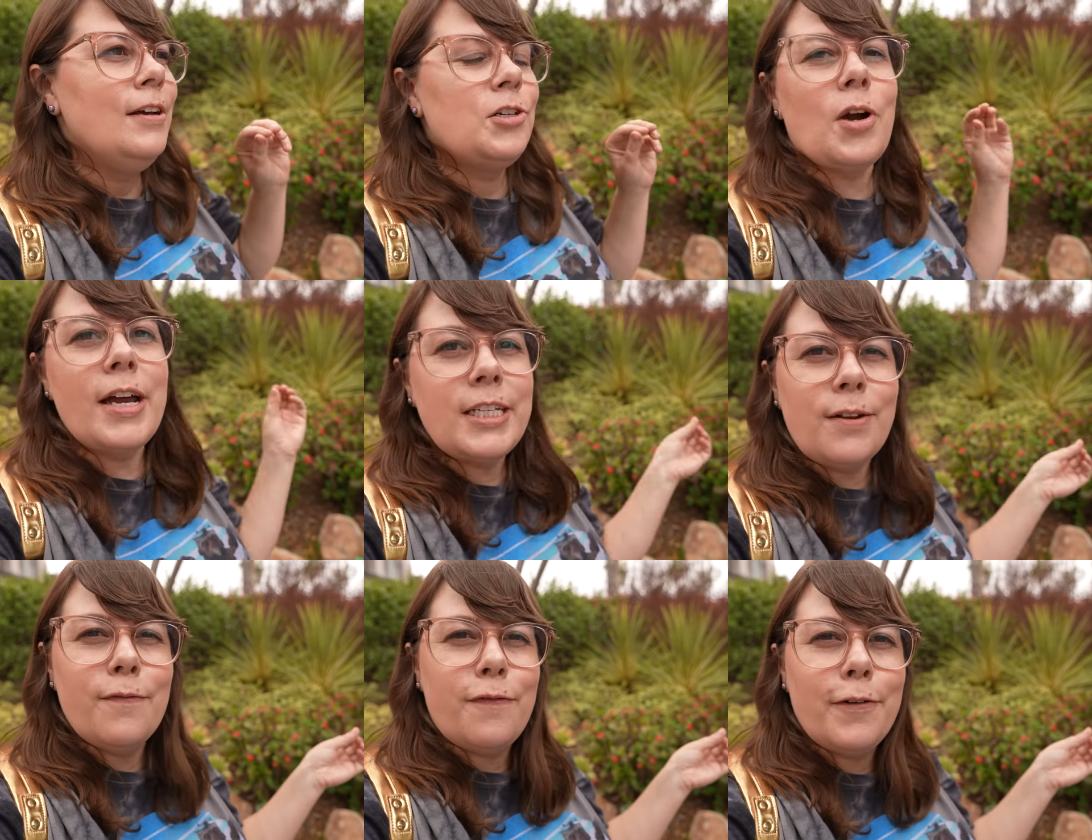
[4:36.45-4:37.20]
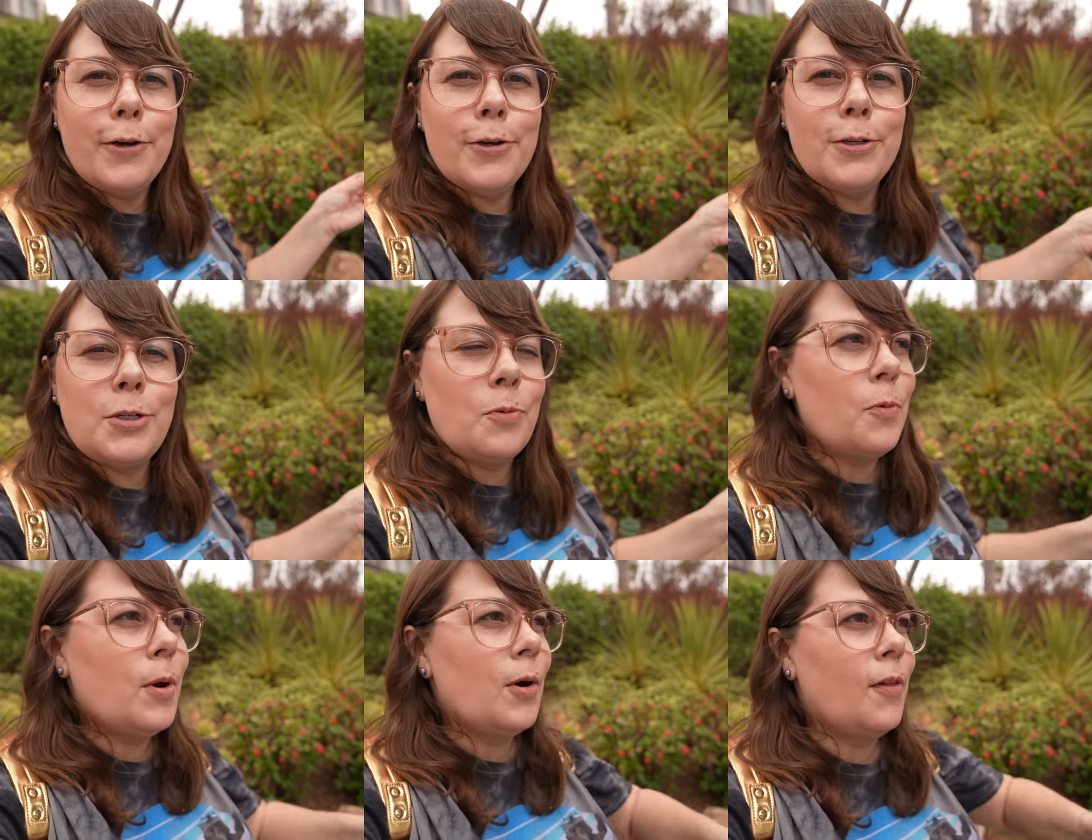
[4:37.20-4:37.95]
try some foods
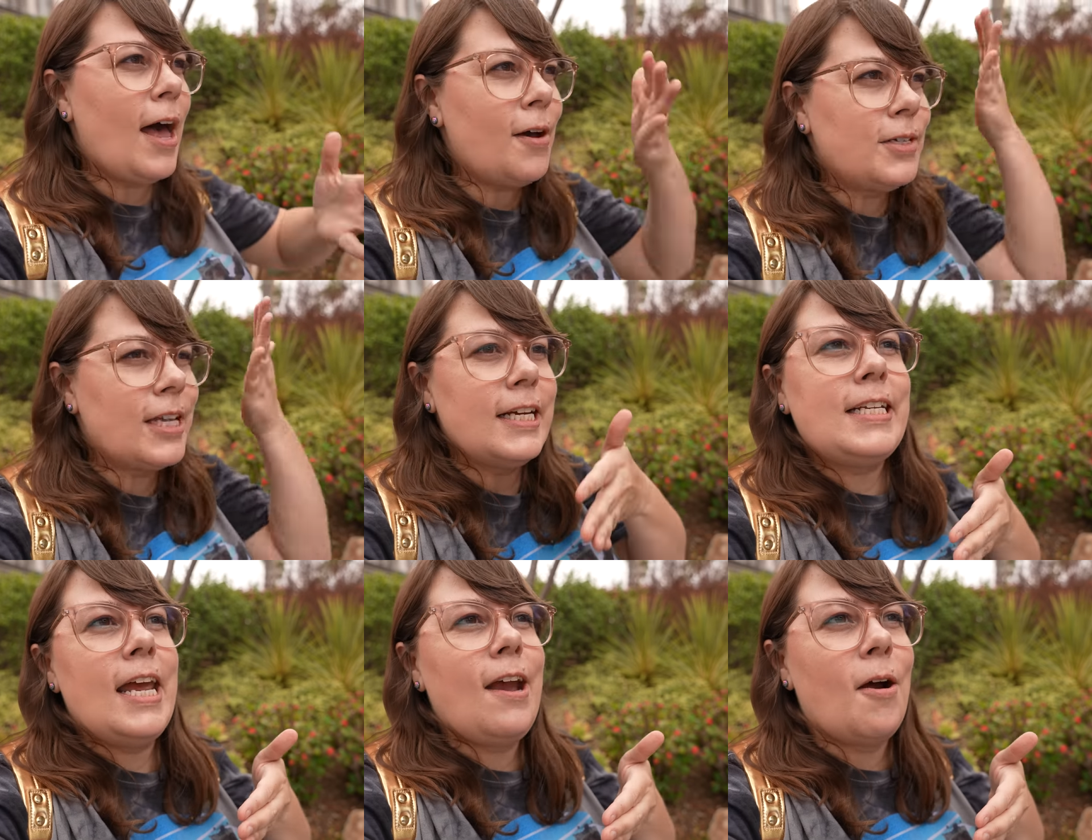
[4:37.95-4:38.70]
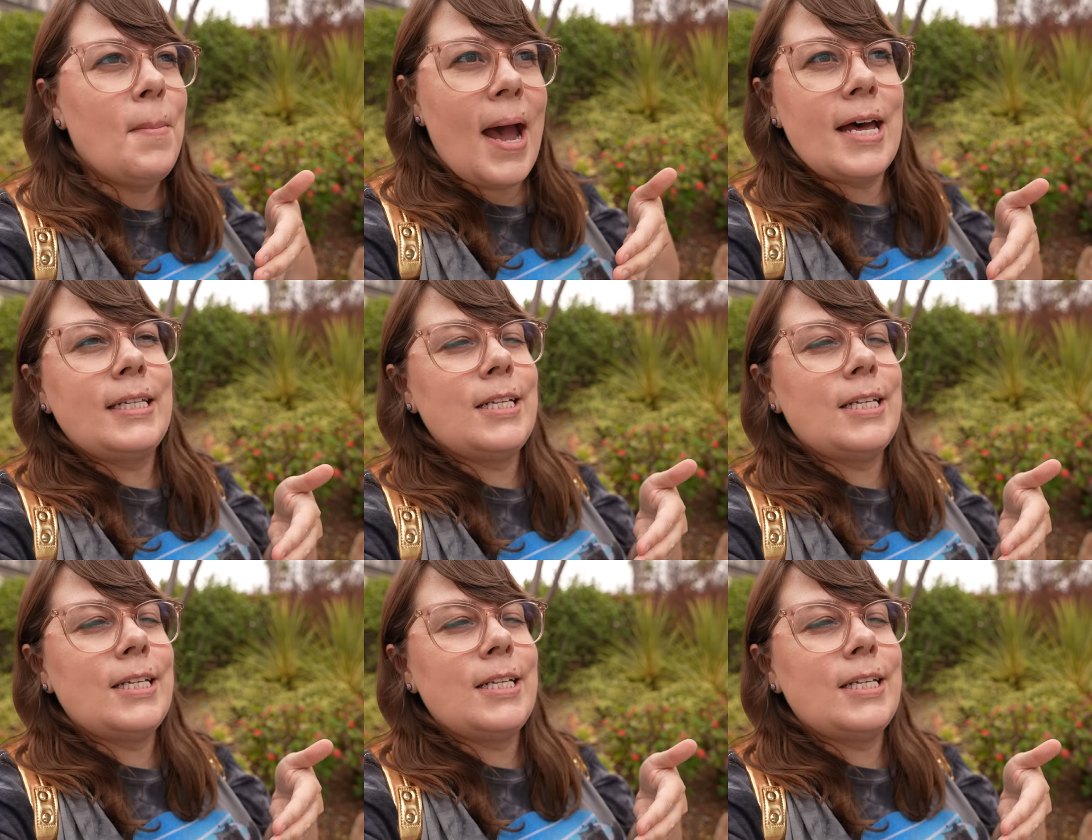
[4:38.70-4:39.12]
when we were allowed to like take our masks